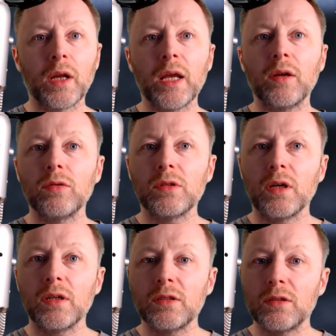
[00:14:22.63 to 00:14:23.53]
Craig
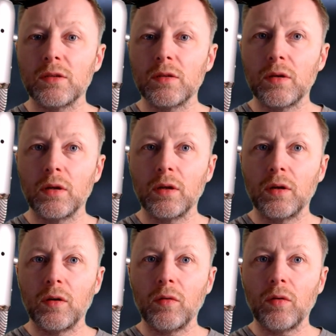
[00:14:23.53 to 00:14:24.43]
goes like this,
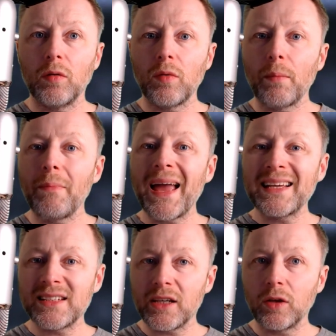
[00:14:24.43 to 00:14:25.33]
with a
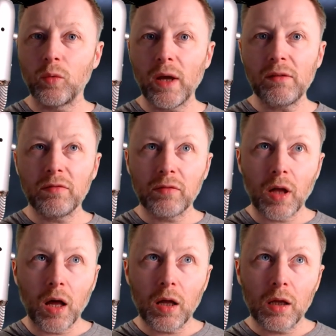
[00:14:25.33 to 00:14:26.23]
Mexican wave
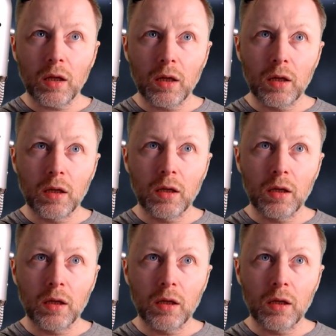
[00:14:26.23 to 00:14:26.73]
like that.